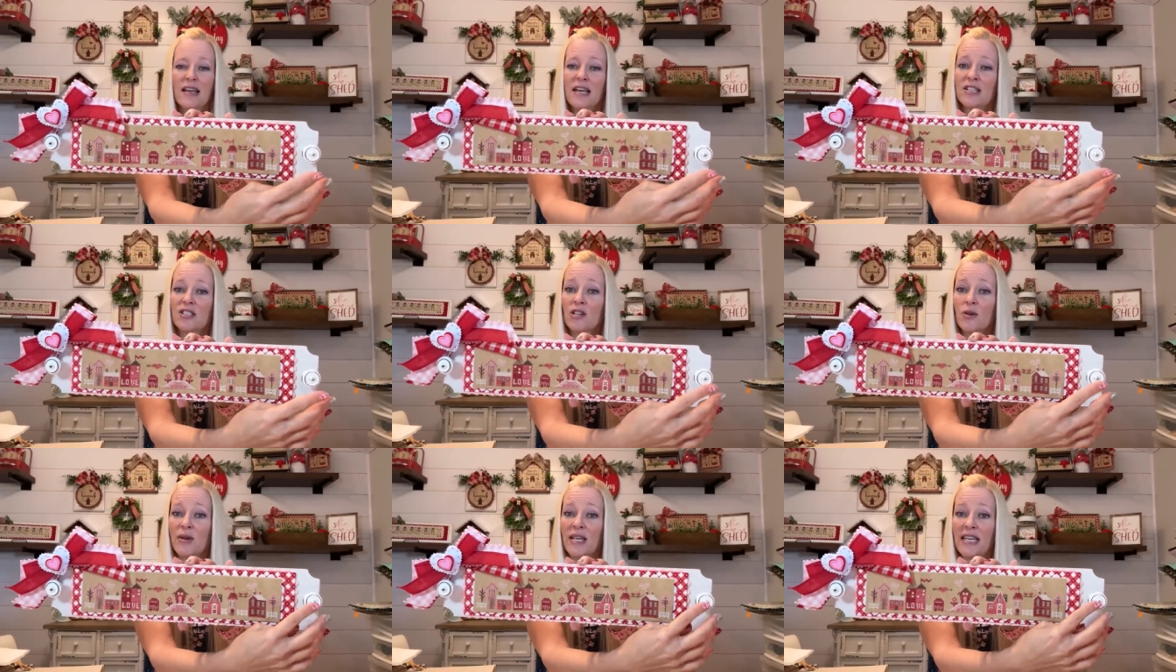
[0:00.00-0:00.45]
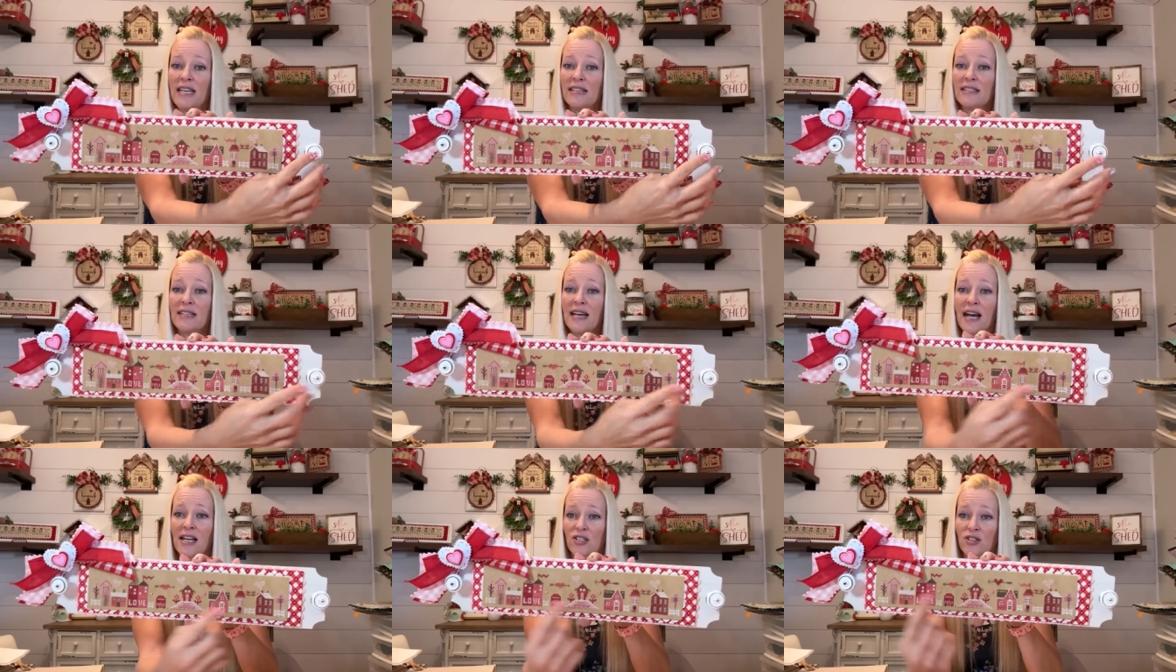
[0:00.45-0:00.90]
So he
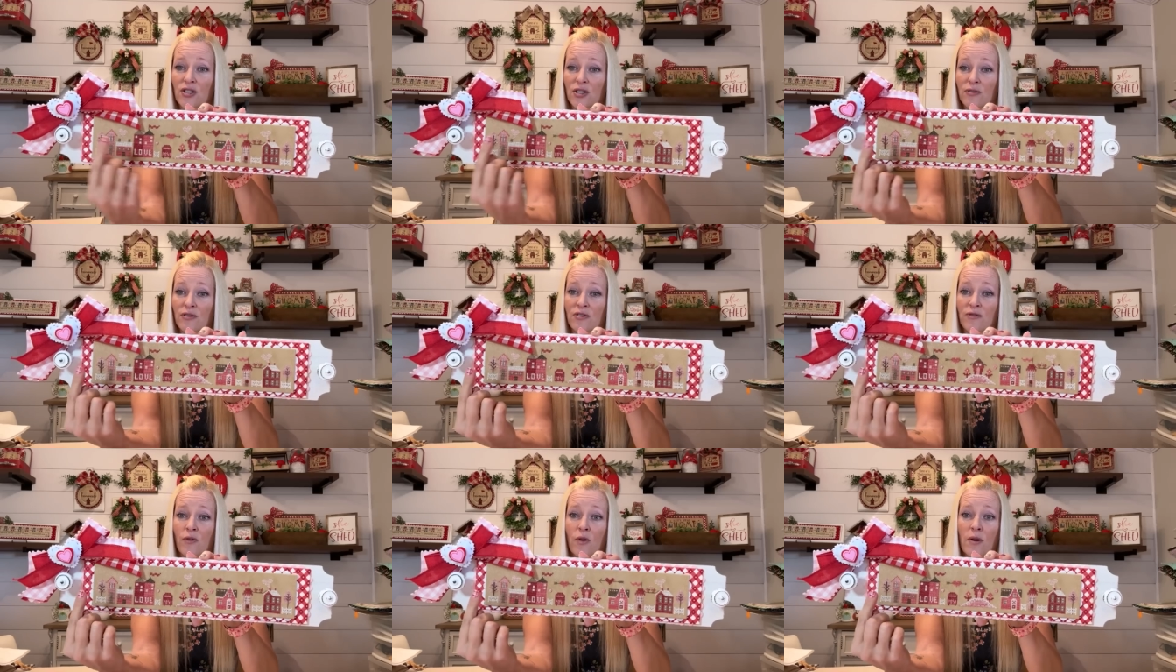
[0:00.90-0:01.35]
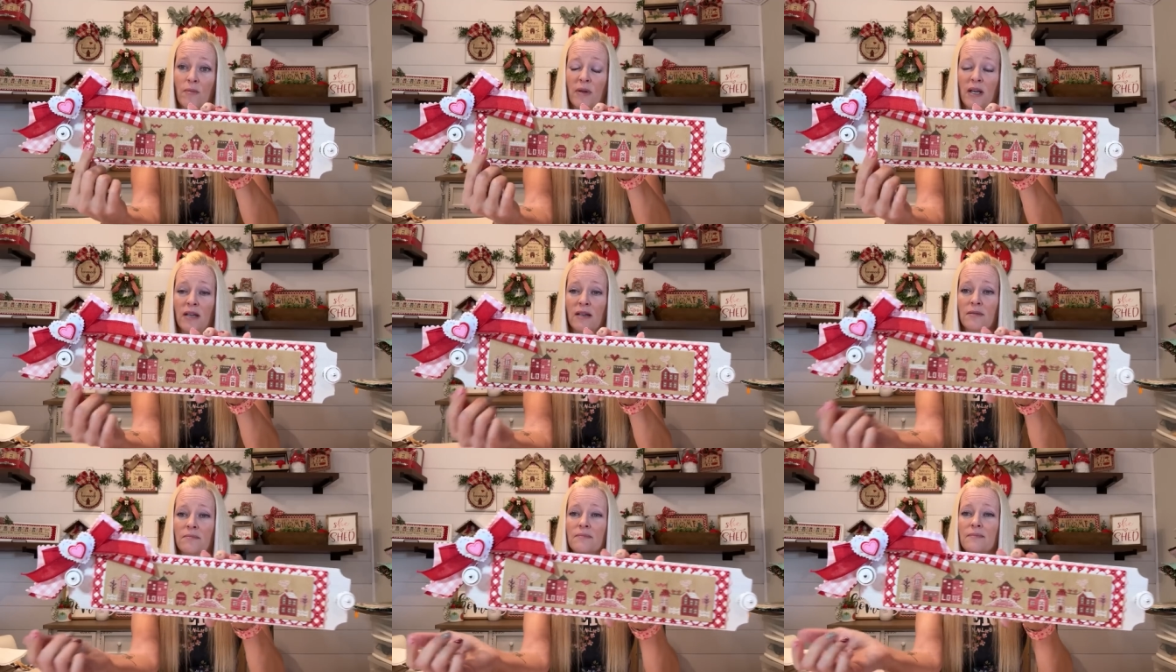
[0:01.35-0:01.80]
attached those for
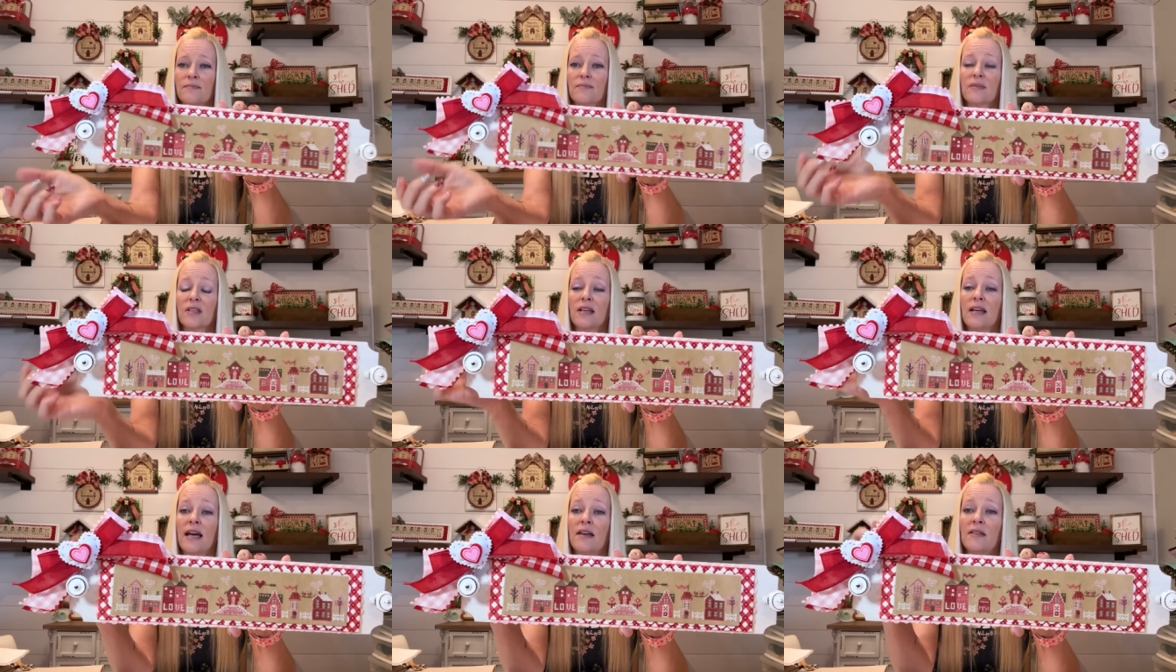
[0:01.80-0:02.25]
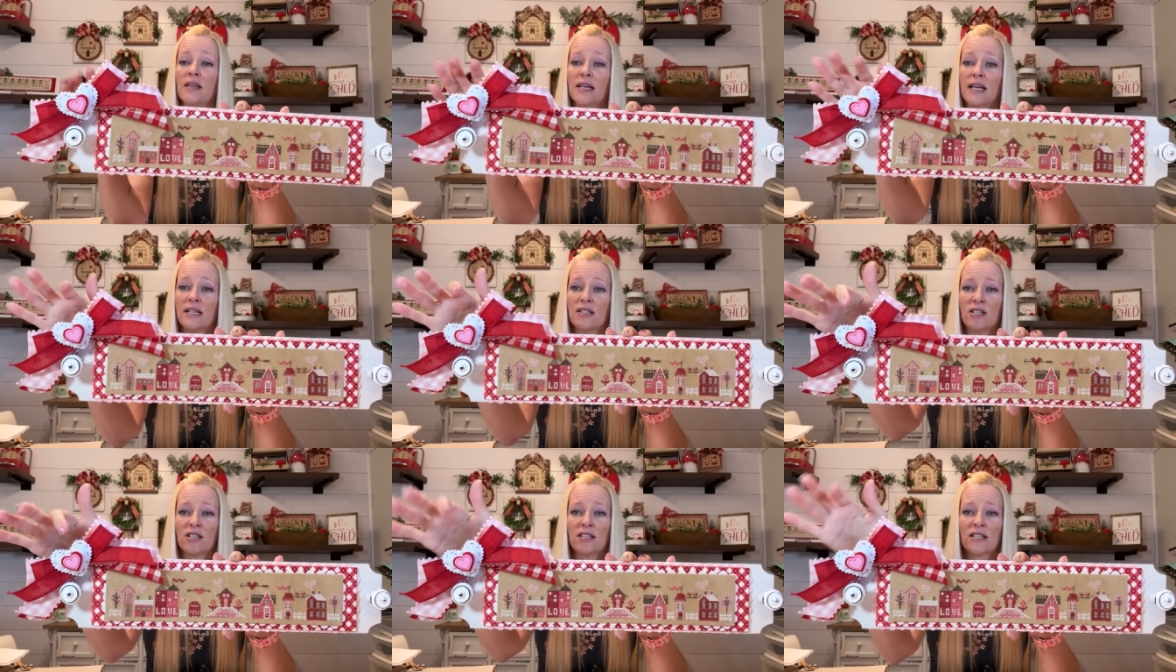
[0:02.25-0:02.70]
me. And then
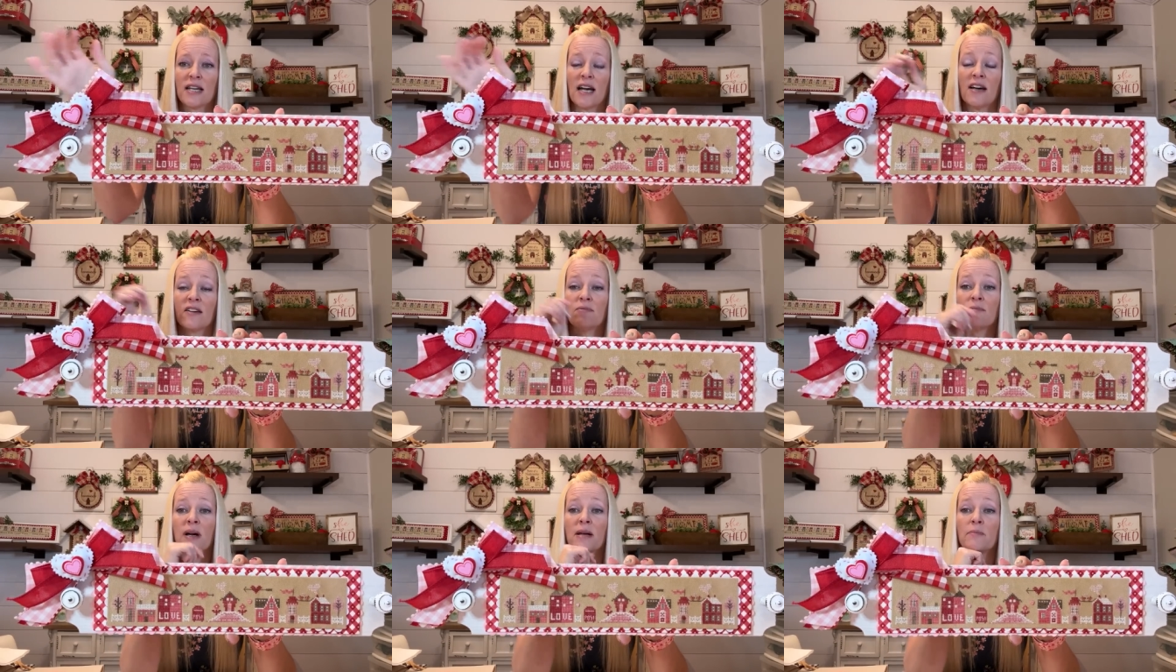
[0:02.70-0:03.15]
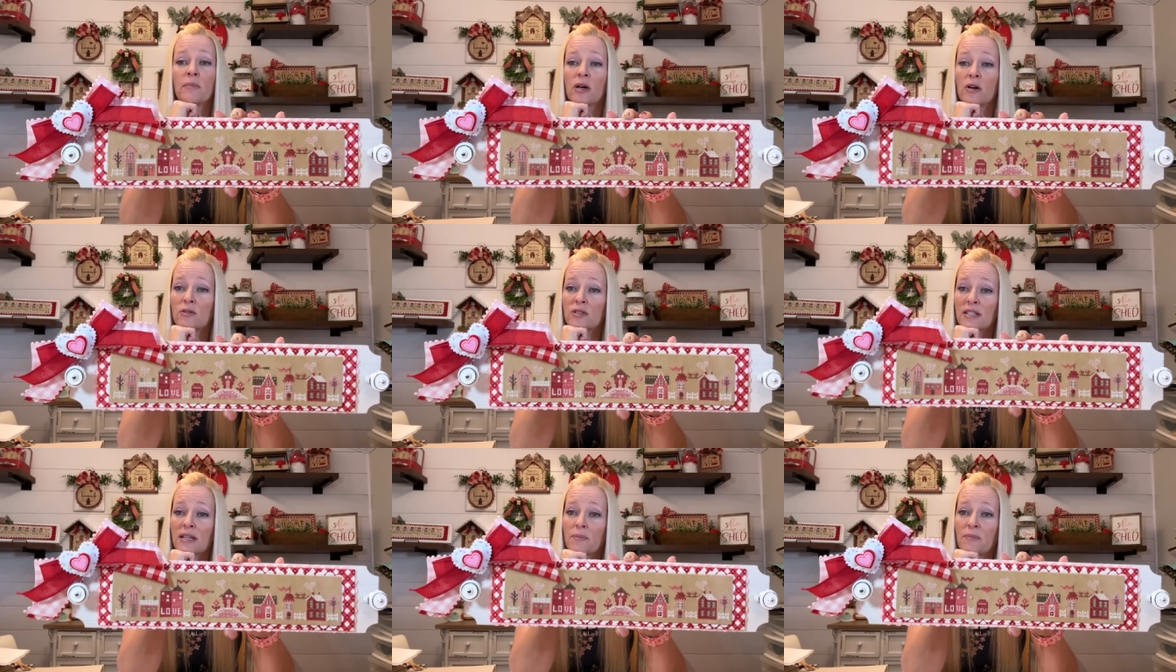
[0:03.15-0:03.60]
I just have my
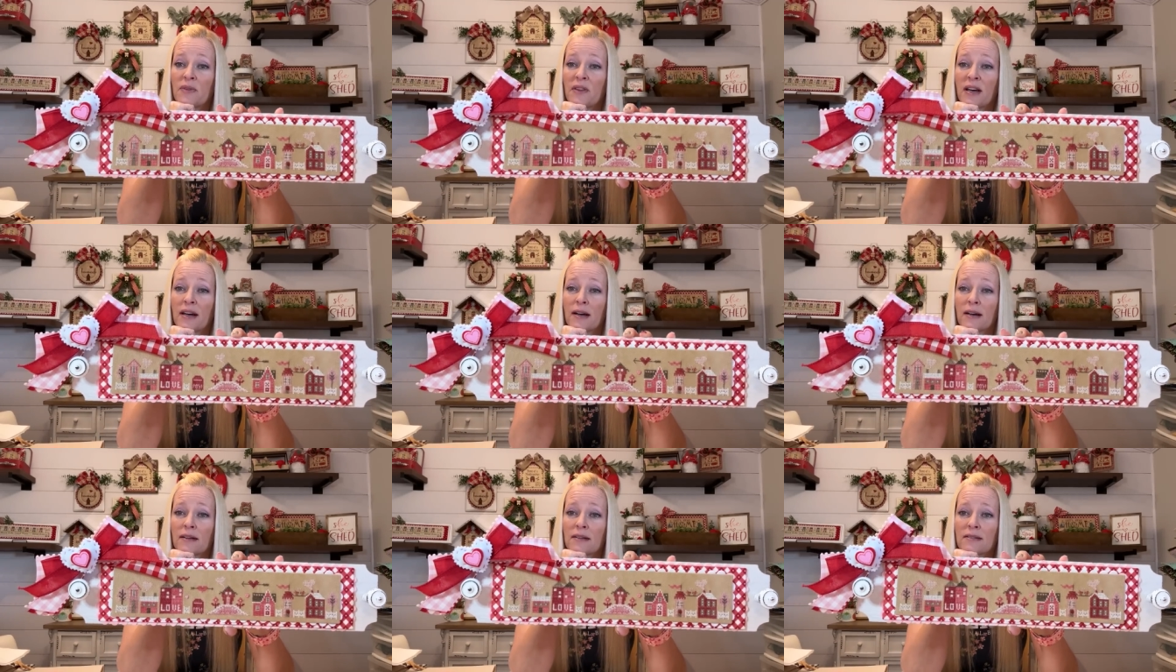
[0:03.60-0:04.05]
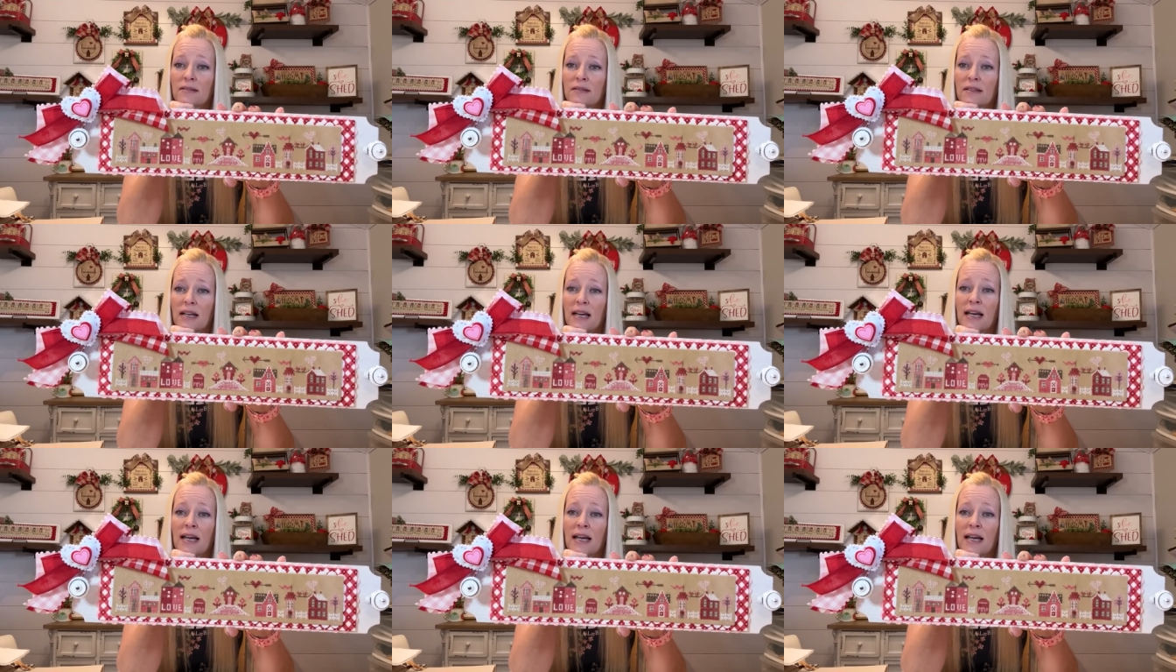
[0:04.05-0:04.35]
bows up there.